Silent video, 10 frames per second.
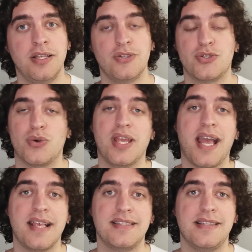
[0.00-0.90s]
story
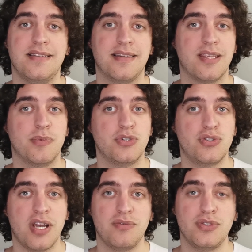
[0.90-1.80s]
has it that he would
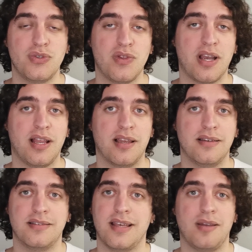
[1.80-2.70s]
travel to the
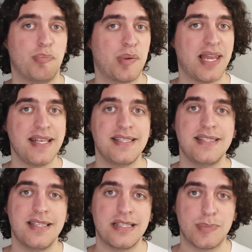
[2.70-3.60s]
island and bless
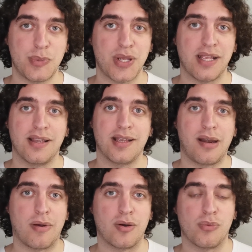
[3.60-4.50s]
the spring
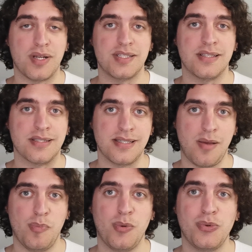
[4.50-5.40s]
around which his
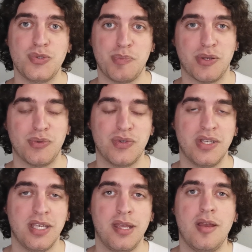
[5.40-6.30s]
temple was built
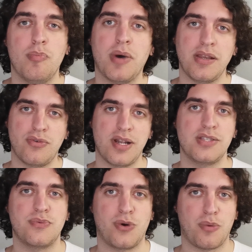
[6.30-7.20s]
by
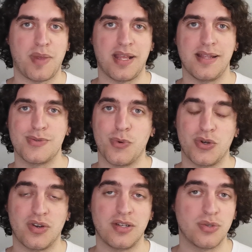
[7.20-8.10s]
transforming its
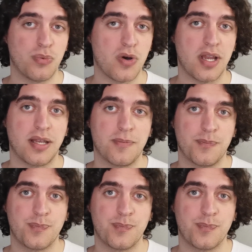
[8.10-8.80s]
water into wine.